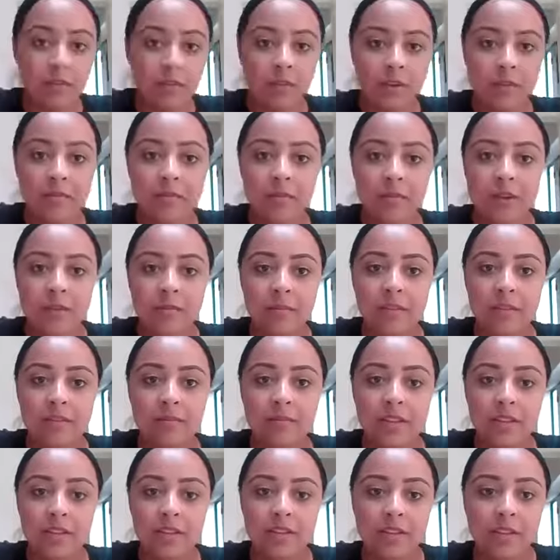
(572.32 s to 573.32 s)
One
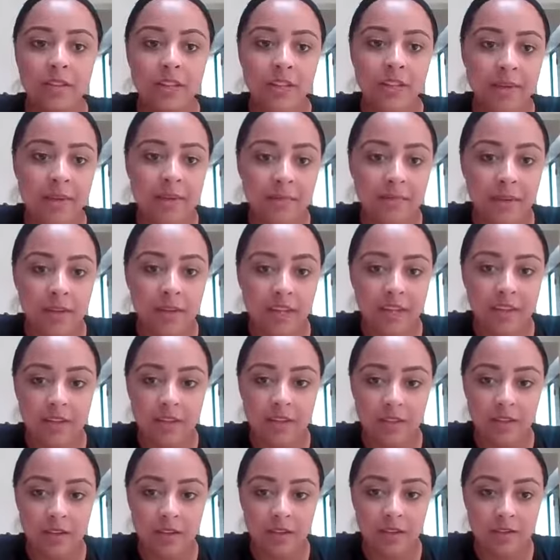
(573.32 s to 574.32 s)
moment, Richard. Let me
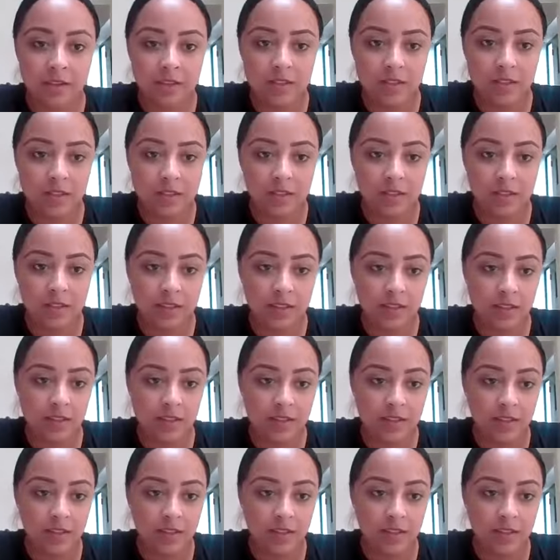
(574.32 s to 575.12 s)
pin you to...